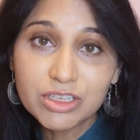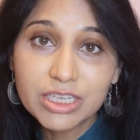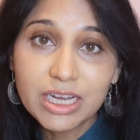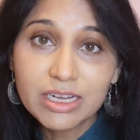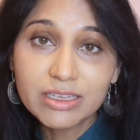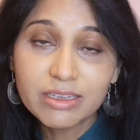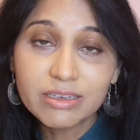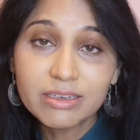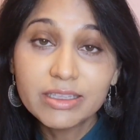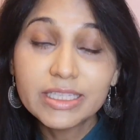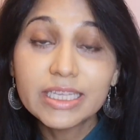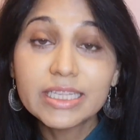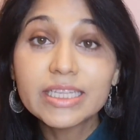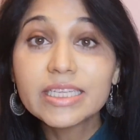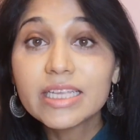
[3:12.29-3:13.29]
dark circles,
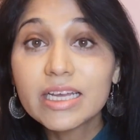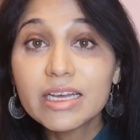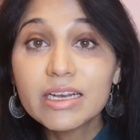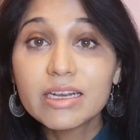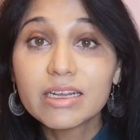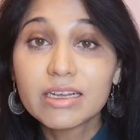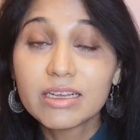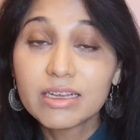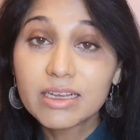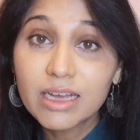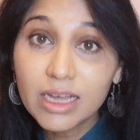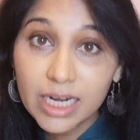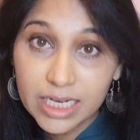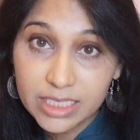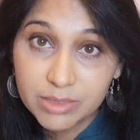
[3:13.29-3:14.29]
and these are
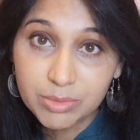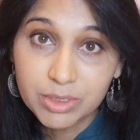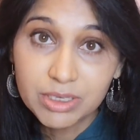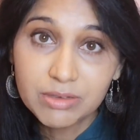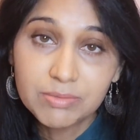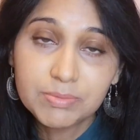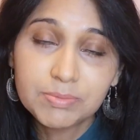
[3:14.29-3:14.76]
correctable.